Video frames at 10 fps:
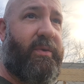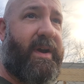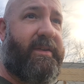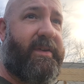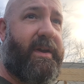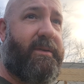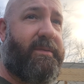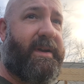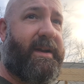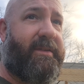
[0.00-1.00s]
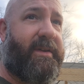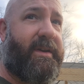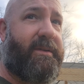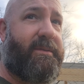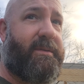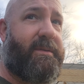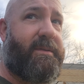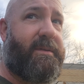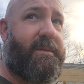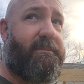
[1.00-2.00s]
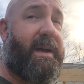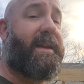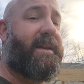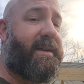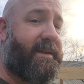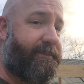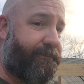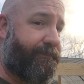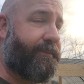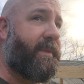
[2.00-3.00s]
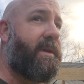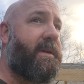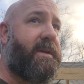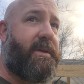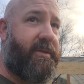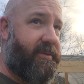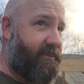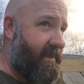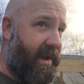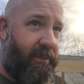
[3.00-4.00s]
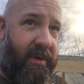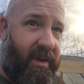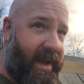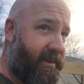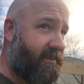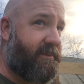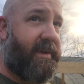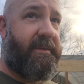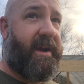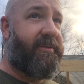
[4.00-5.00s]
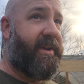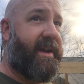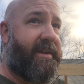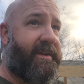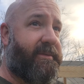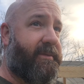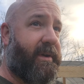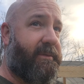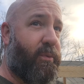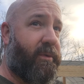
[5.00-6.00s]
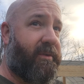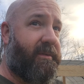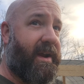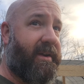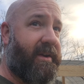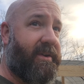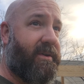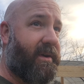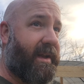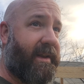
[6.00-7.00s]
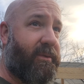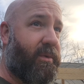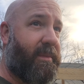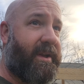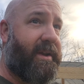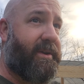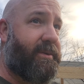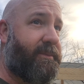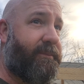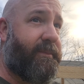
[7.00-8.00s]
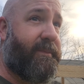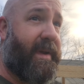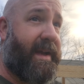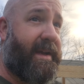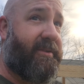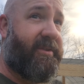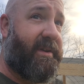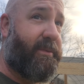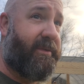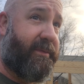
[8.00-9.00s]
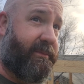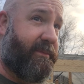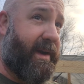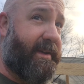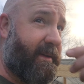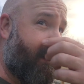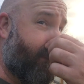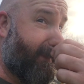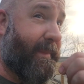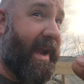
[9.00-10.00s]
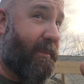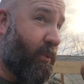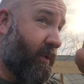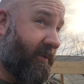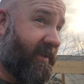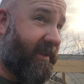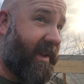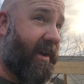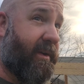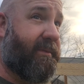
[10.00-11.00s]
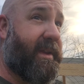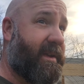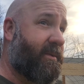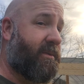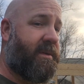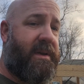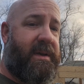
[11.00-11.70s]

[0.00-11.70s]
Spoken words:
nights ago, Monday night, they were all out free ranging out here, foraging around in the yard like they normally do, and she was right there off the back porch just down over the hill